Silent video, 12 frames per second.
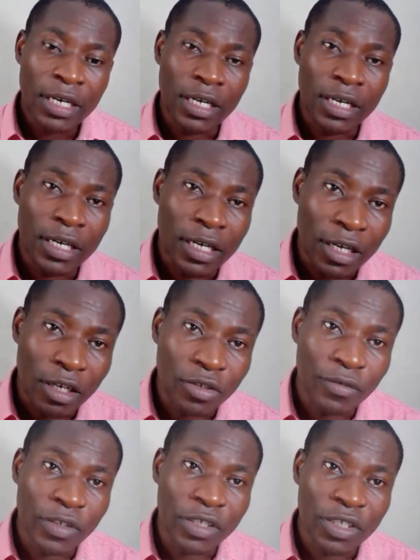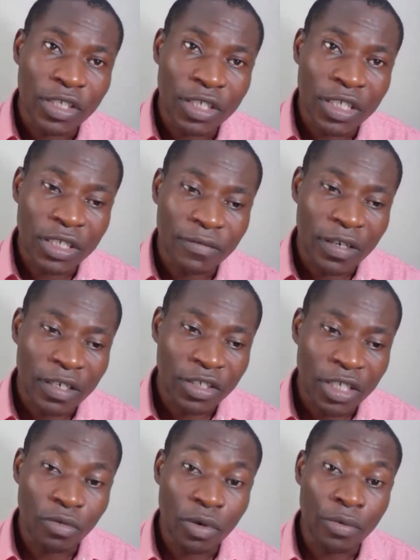a lot of the decisions
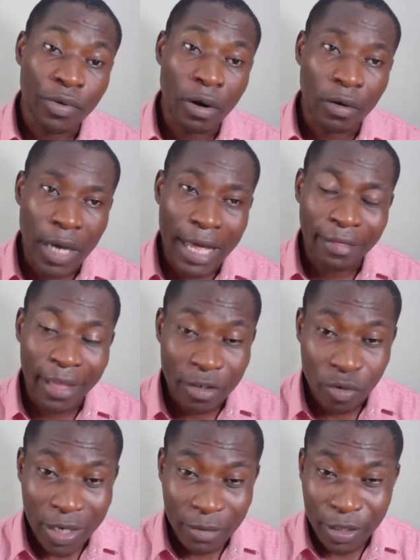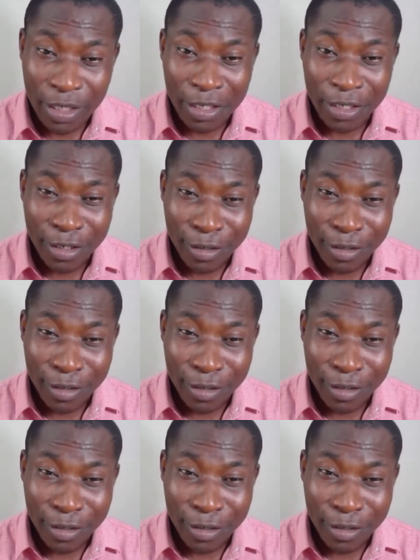financially were wrong, and that's why the business